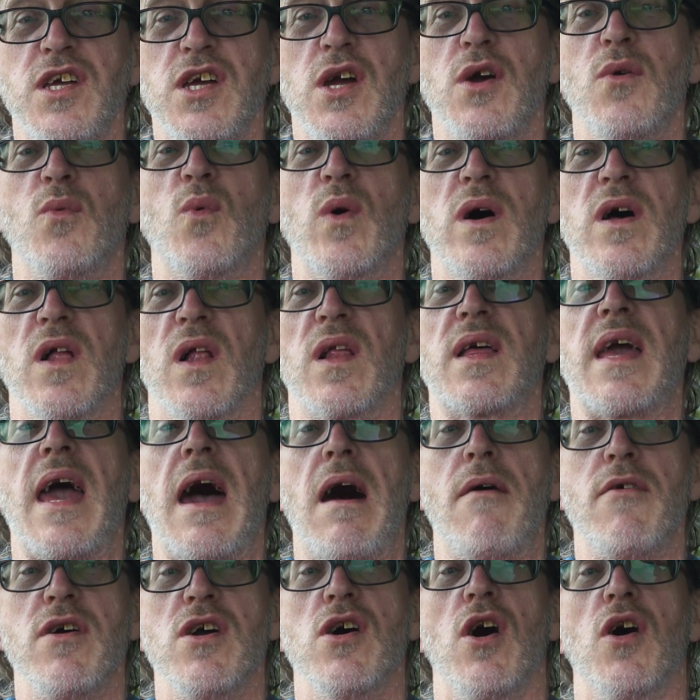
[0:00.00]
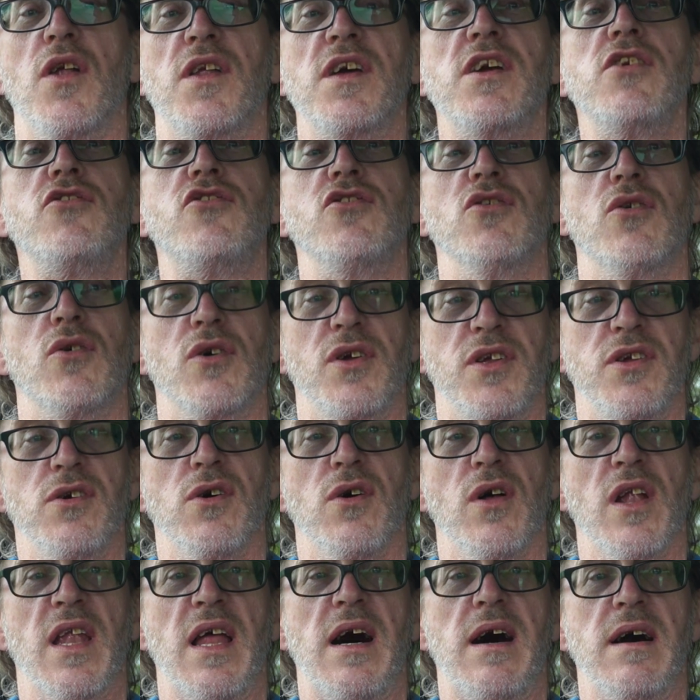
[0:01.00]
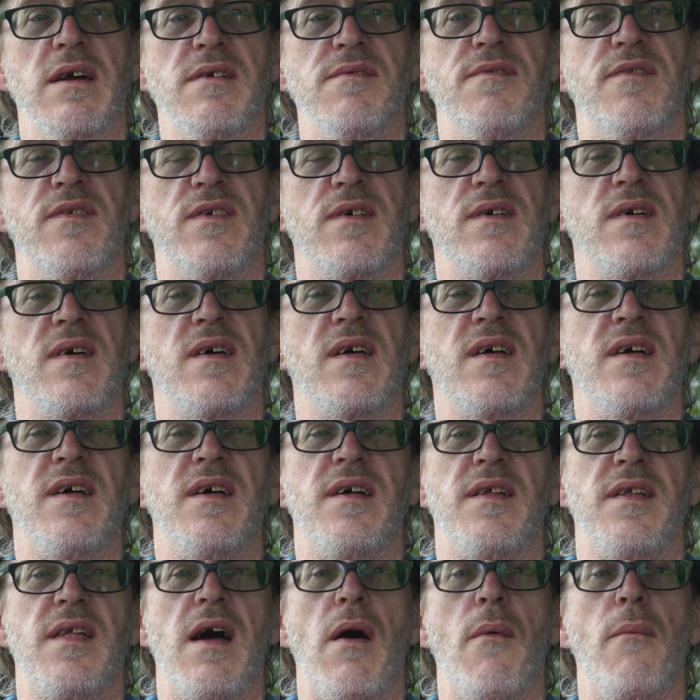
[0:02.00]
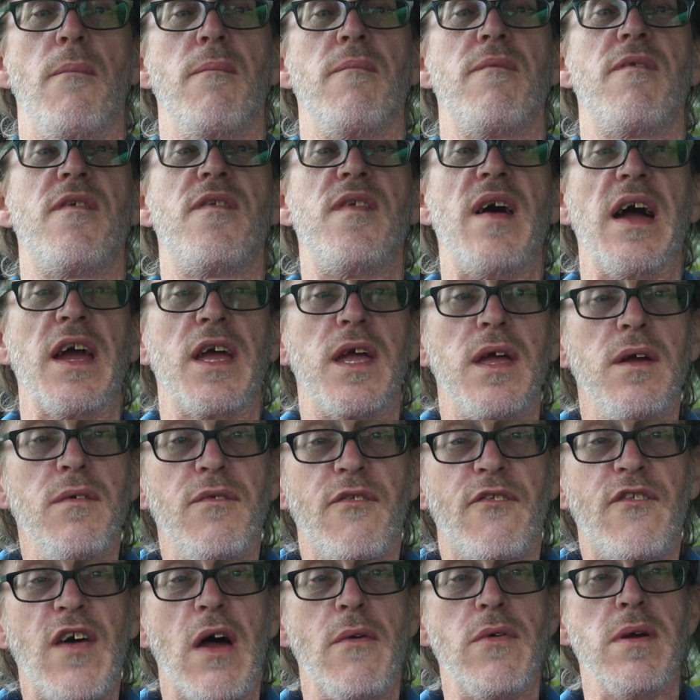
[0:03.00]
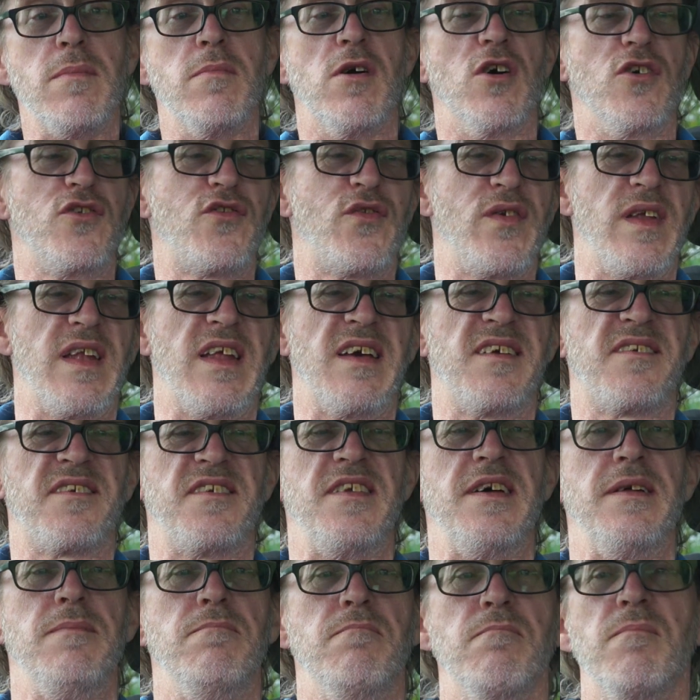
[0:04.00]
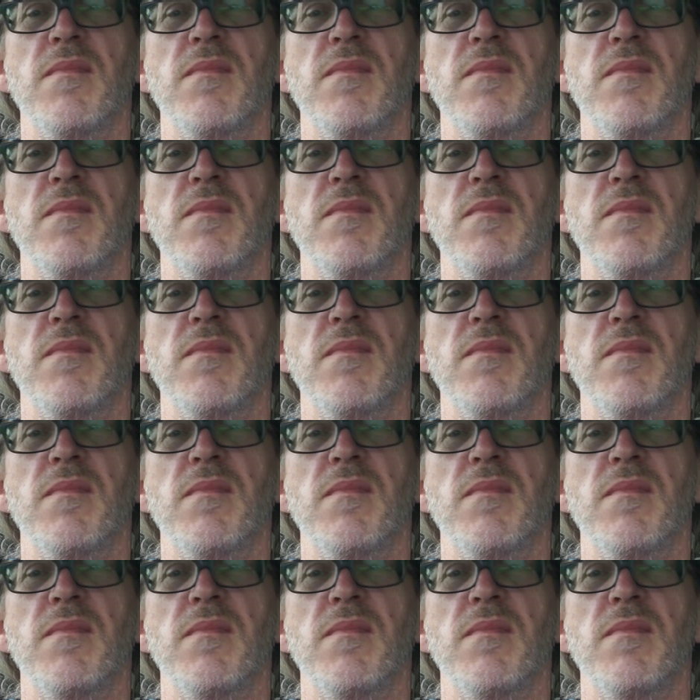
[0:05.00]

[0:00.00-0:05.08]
You will carry on enjoying your life. Thank you very much for listening.